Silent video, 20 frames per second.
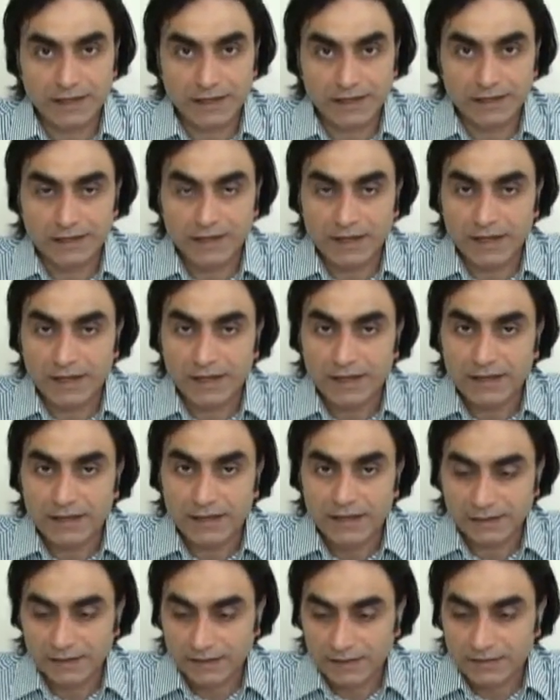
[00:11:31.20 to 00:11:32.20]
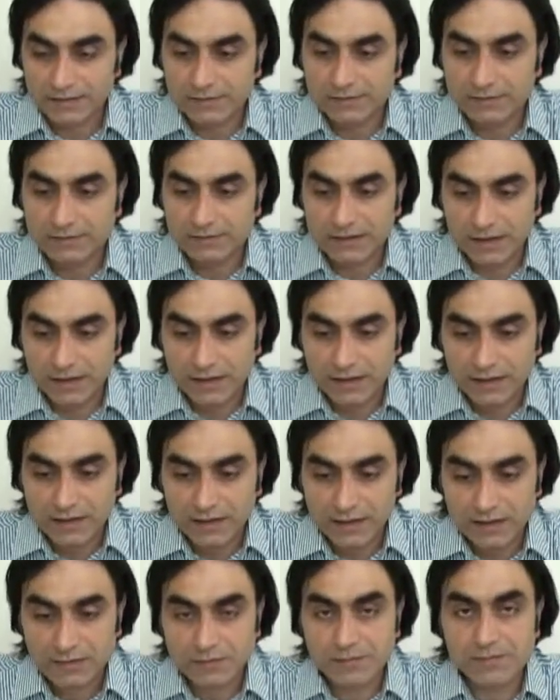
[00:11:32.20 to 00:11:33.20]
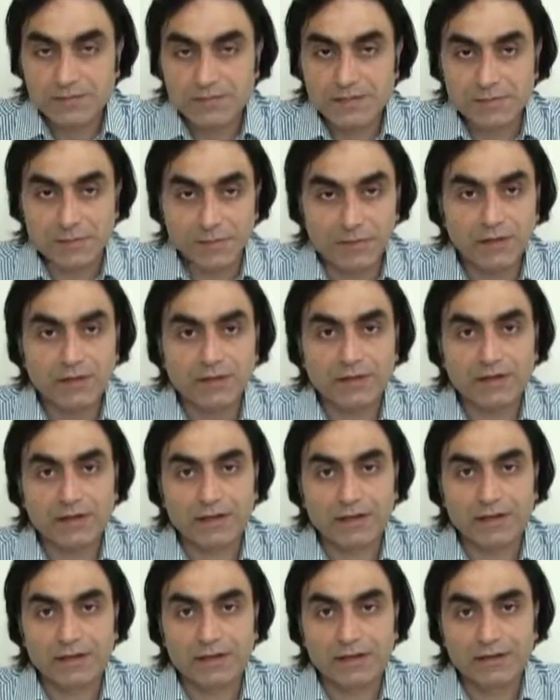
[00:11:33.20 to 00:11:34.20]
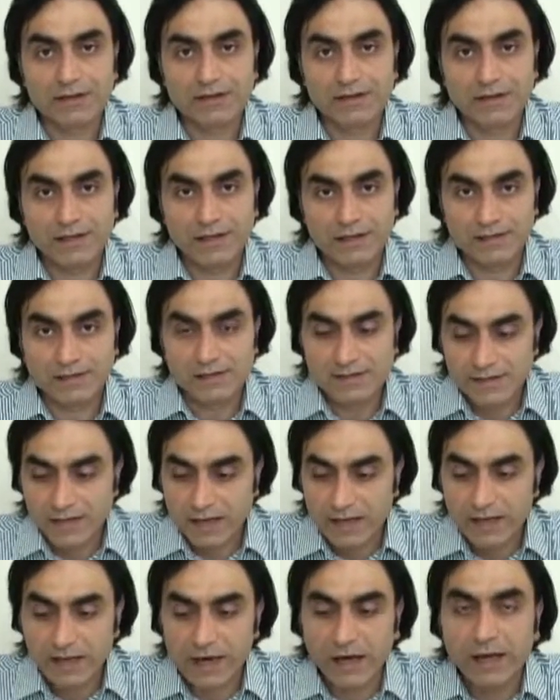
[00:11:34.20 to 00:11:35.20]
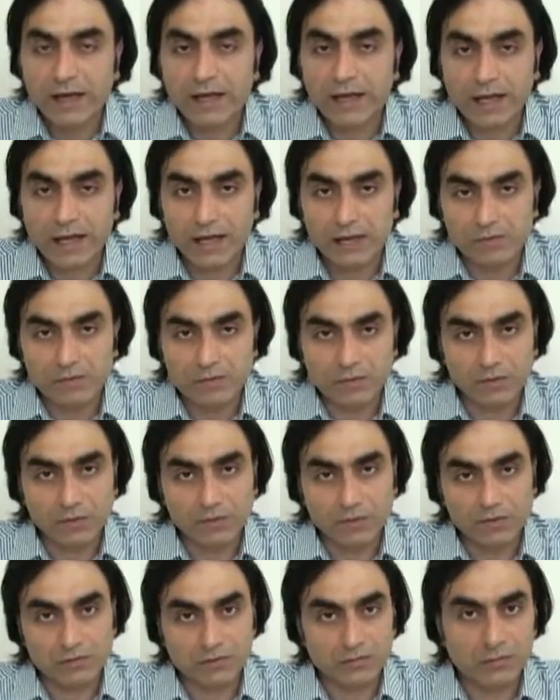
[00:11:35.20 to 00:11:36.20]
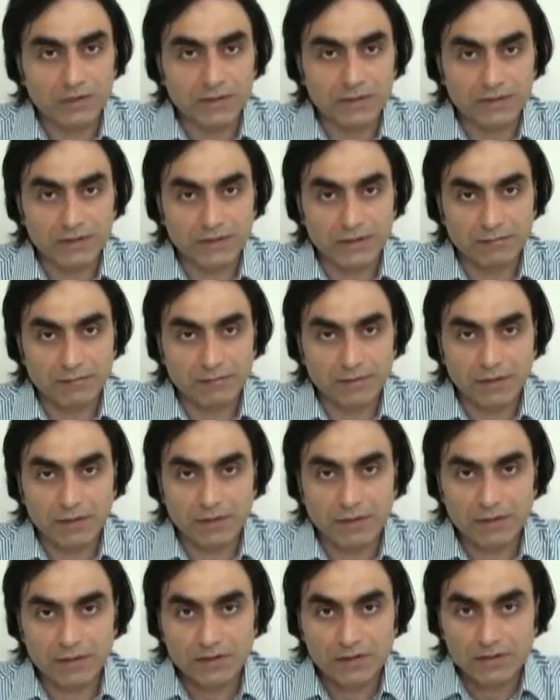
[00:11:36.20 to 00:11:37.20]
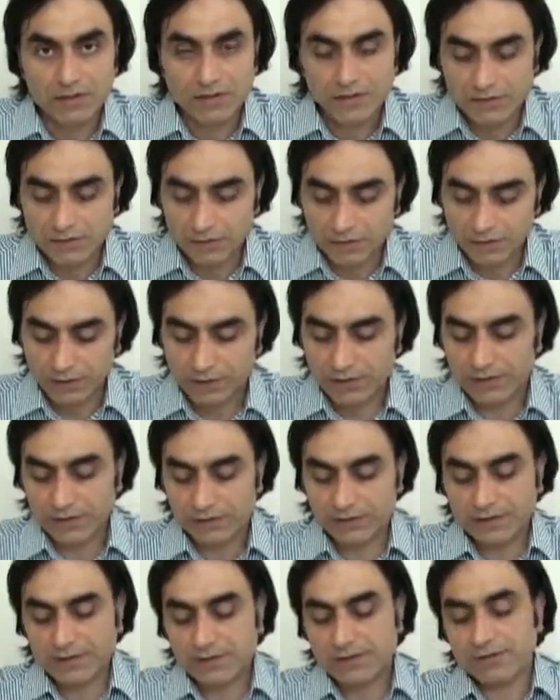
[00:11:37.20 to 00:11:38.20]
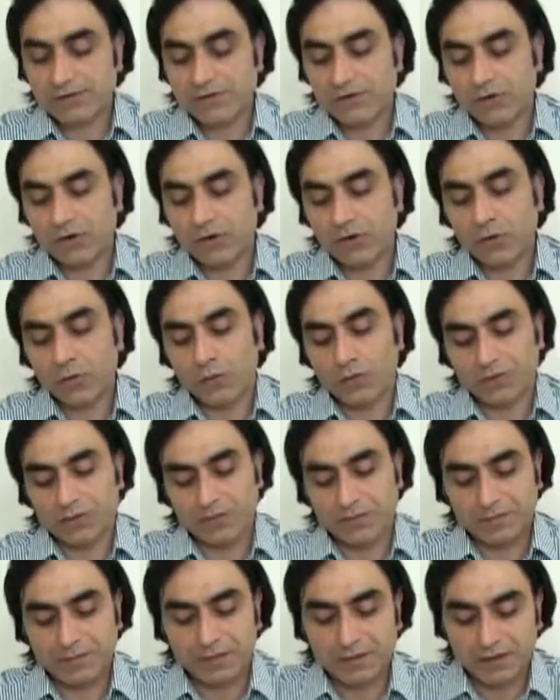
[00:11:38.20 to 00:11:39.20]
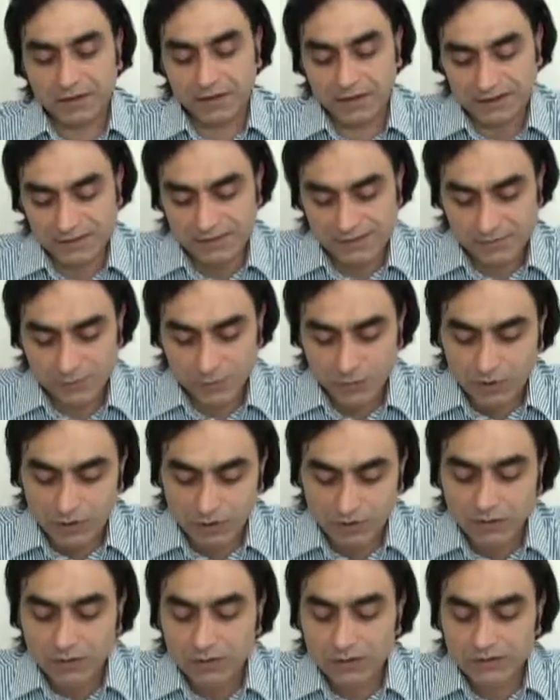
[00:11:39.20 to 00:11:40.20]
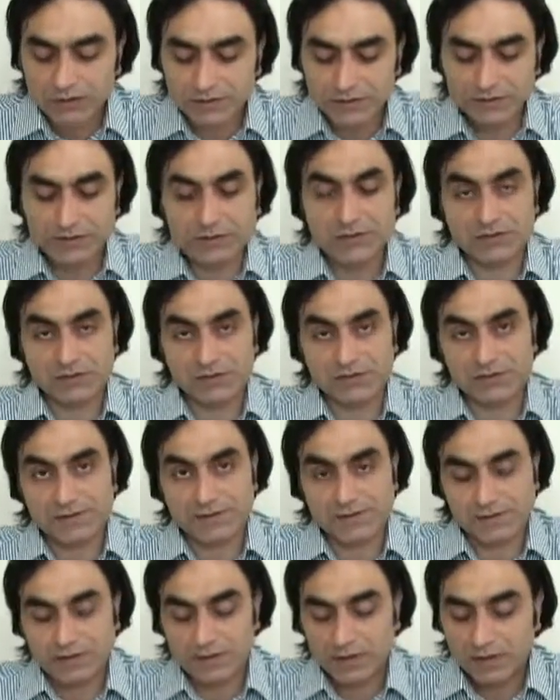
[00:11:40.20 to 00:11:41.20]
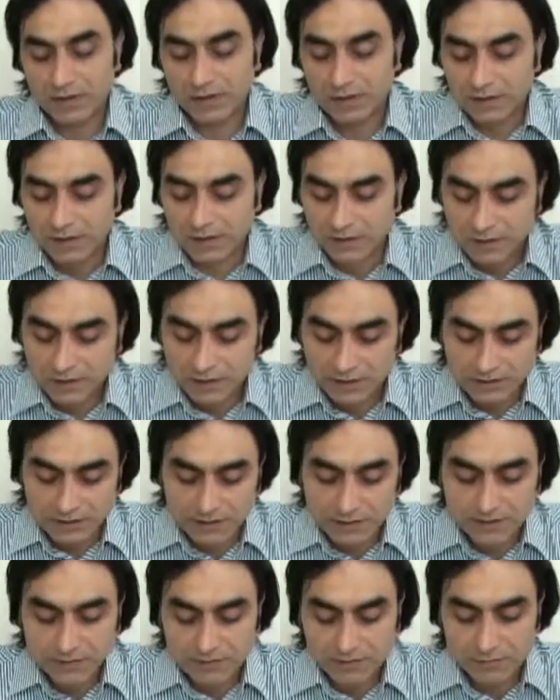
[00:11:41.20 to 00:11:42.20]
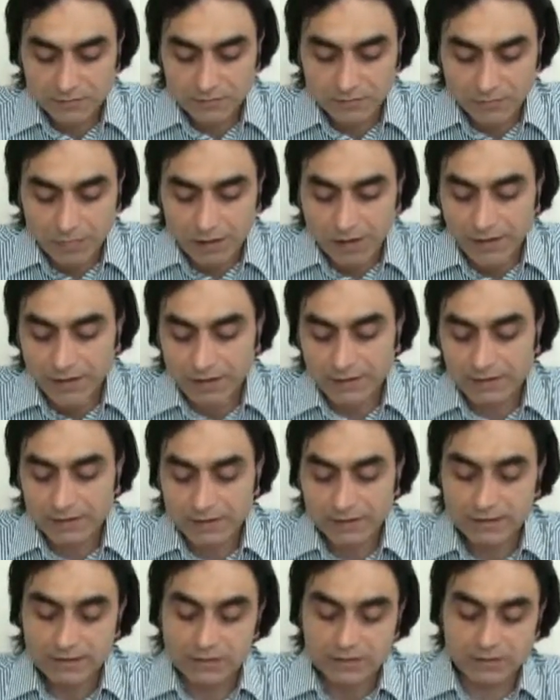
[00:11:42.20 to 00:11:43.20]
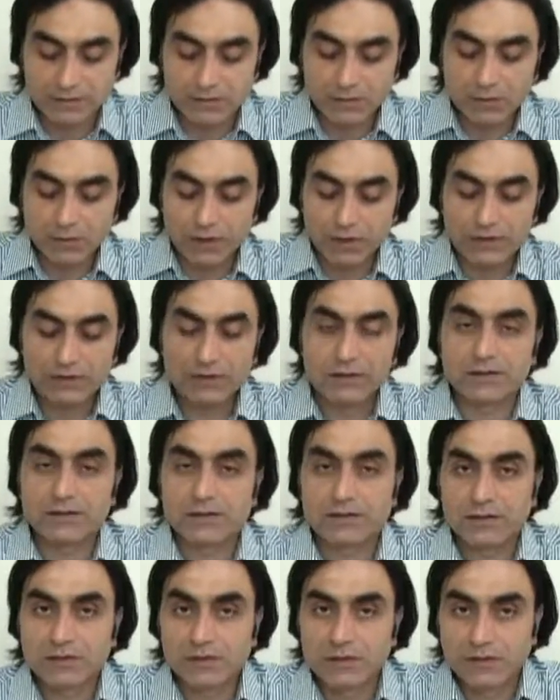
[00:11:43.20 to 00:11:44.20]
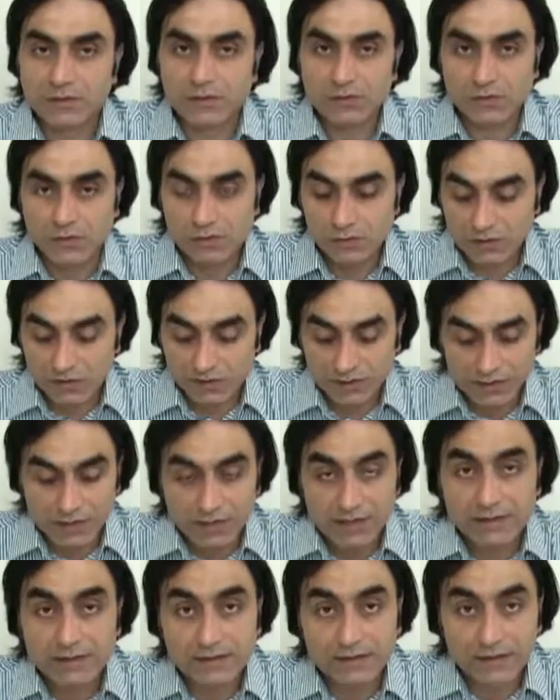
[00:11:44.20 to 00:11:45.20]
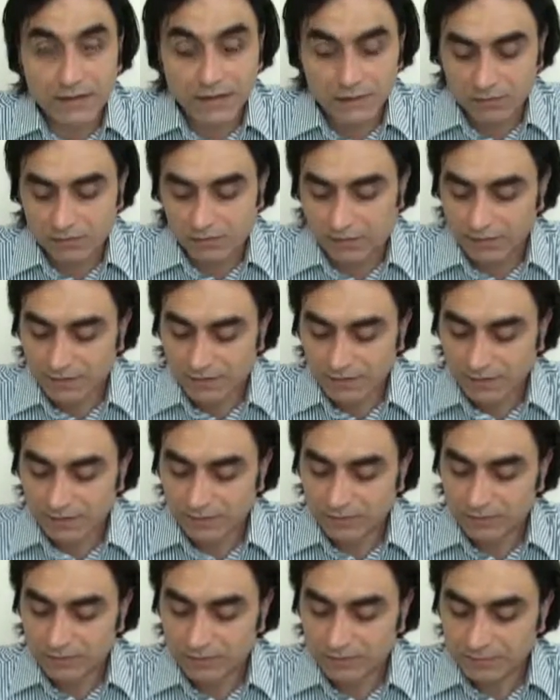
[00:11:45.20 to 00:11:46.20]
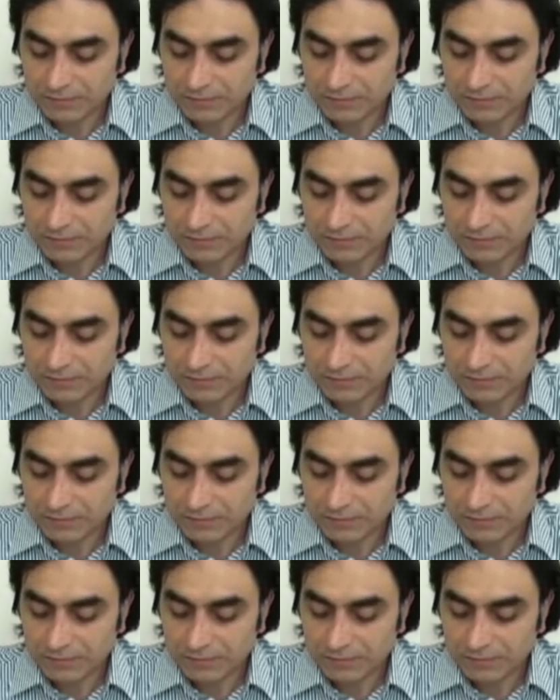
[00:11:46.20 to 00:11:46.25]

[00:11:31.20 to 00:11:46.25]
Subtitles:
and let him speak and say, I am the one who made them. So there is no one among us. We are all creatures created by the one who created everything.